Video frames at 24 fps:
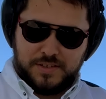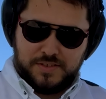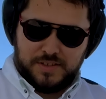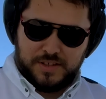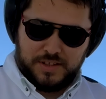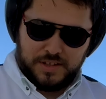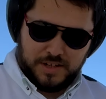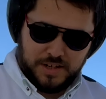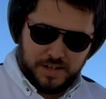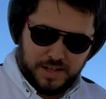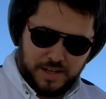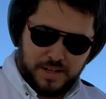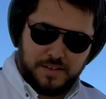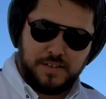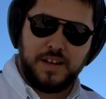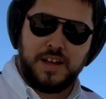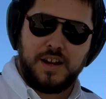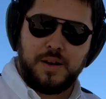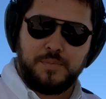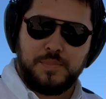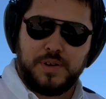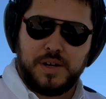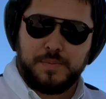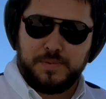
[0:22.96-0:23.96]
this thing today.
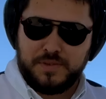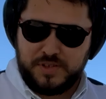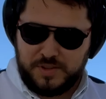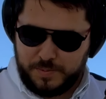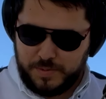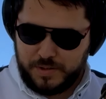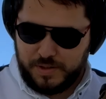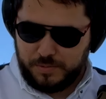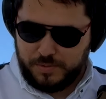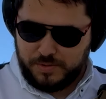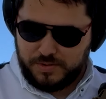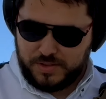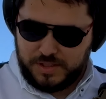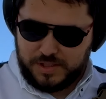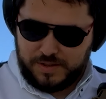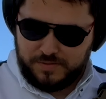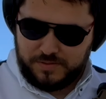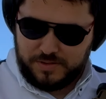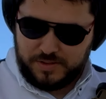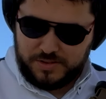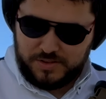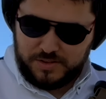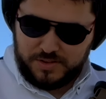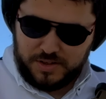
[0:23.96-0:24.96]
Not on purpose, but we'll see
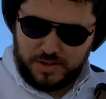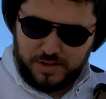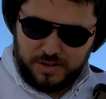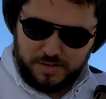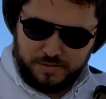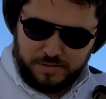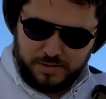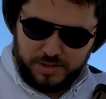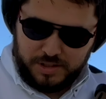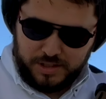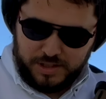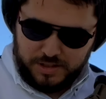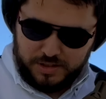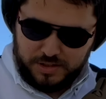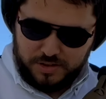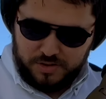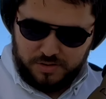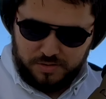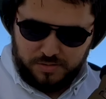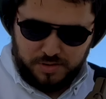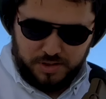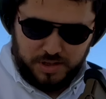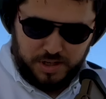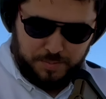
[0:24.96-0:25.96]
if this scar really can
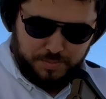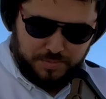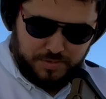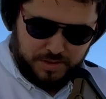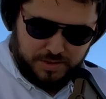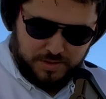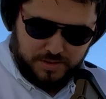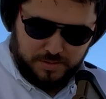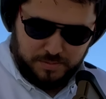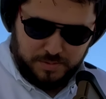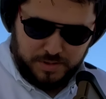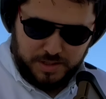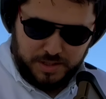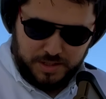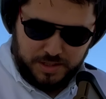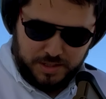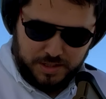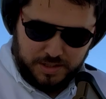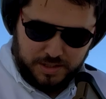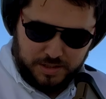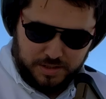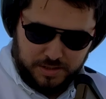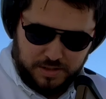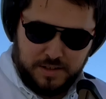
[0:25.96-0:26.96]
destroy optics the way
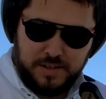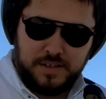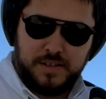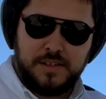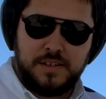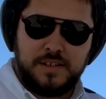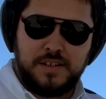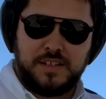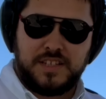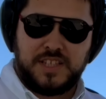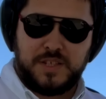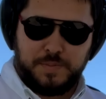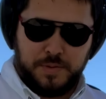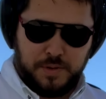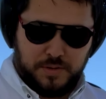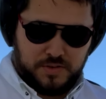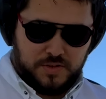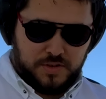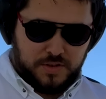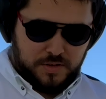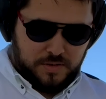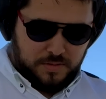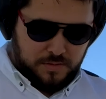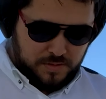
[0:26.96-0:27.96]
uh, it's
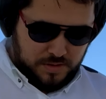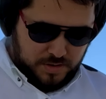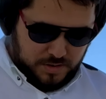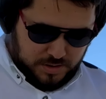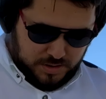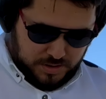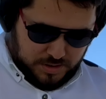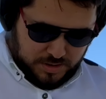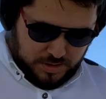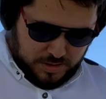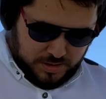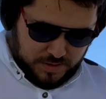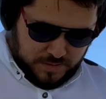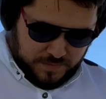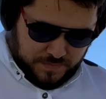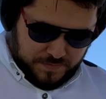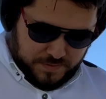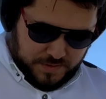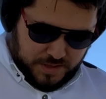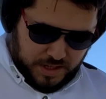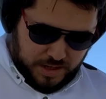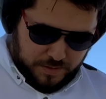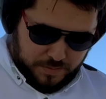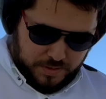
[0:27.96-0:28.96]
supposed to.
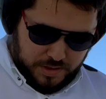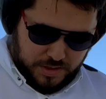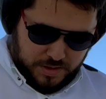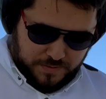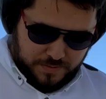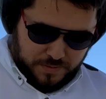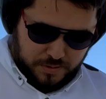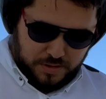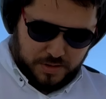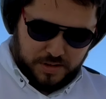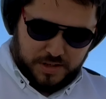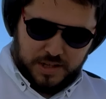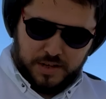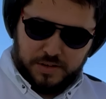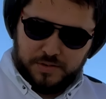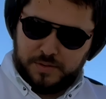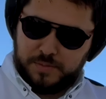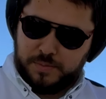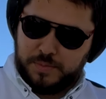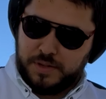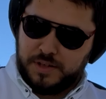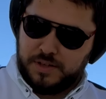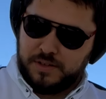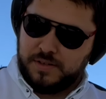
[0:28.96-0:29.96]
Can't really afford an
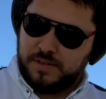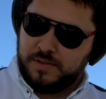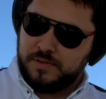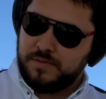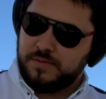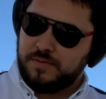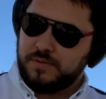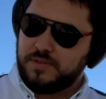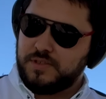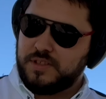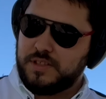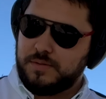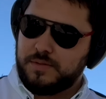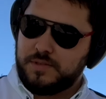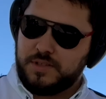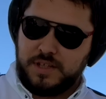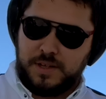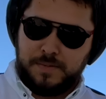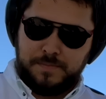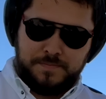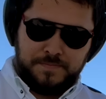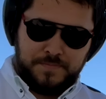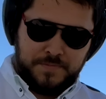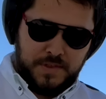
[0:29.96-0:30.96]
Elcan, but and see what's
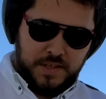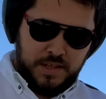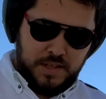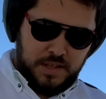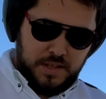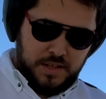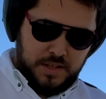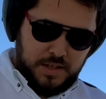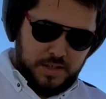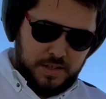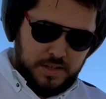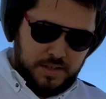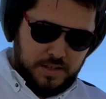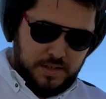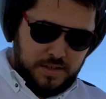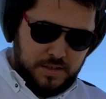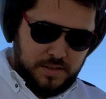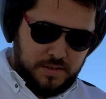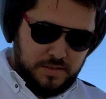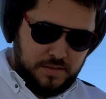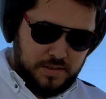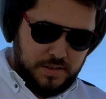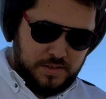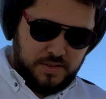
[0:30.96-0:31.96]
up.
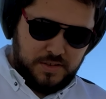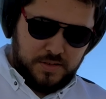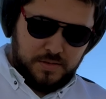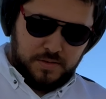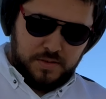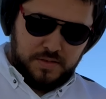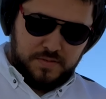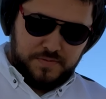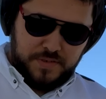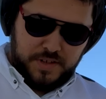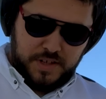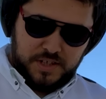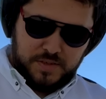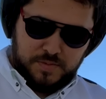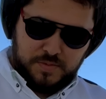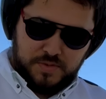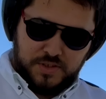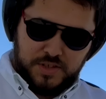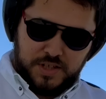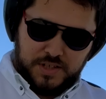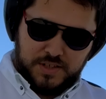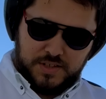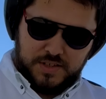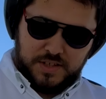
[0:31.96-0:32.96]
Let's go ahead and fire some
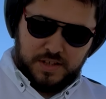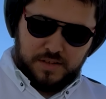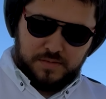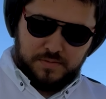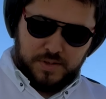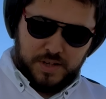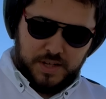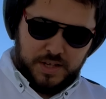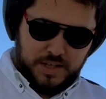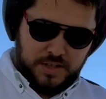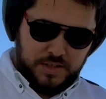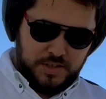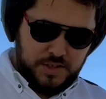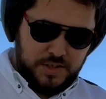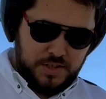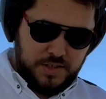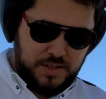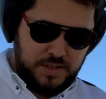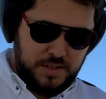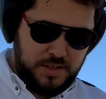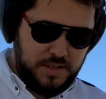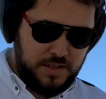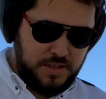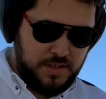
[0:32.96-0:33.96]
shots down range.
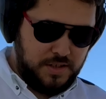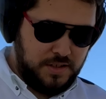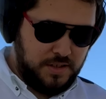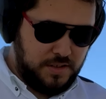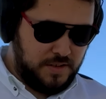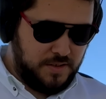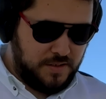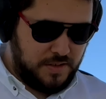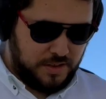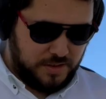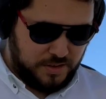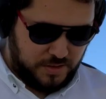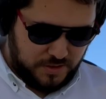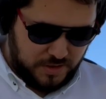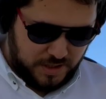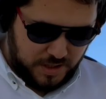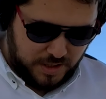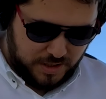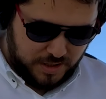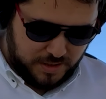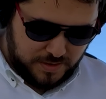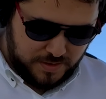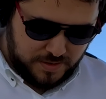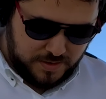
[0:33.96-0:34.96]
think it's
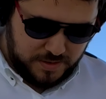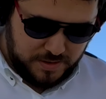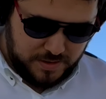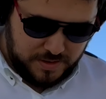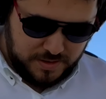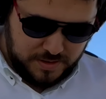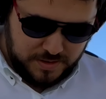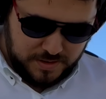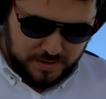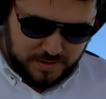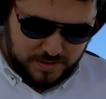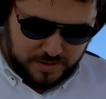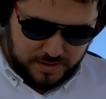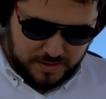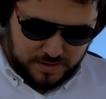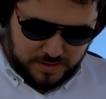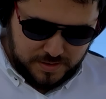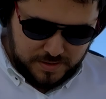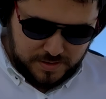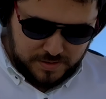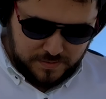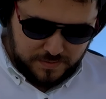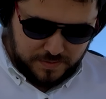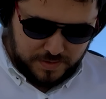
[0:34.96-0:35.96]
hideous.
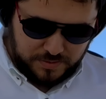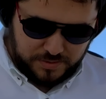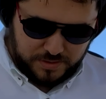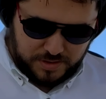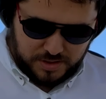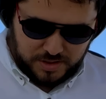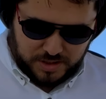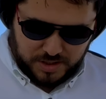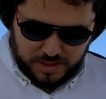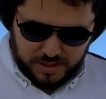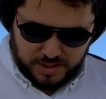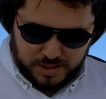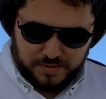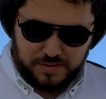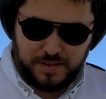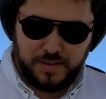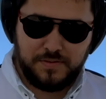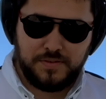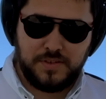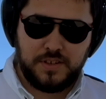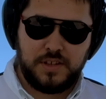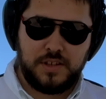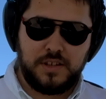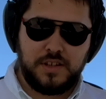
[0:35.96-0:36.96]
50 shades of
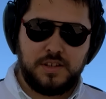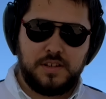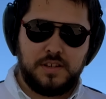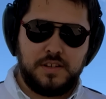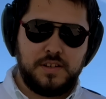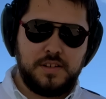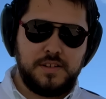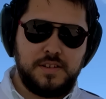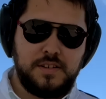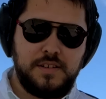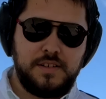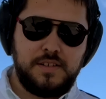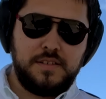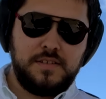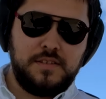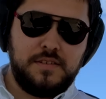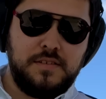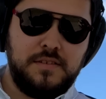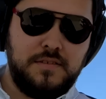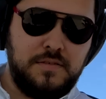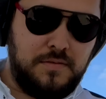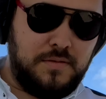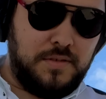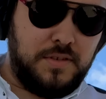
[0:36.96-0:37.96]
FDE
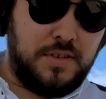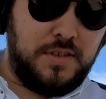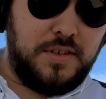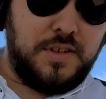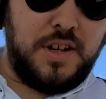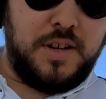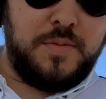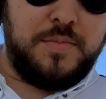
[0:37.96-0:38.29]
with the